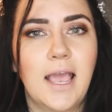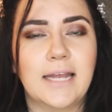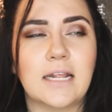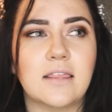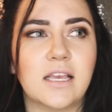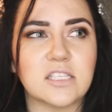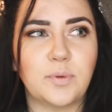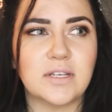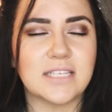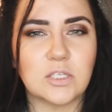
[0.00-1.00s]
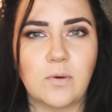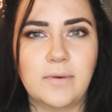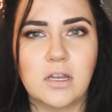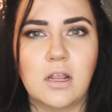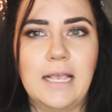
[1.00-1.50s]
And I think as plus size
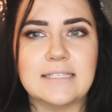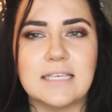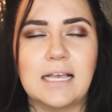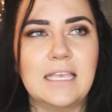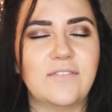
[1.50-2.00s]
women, it's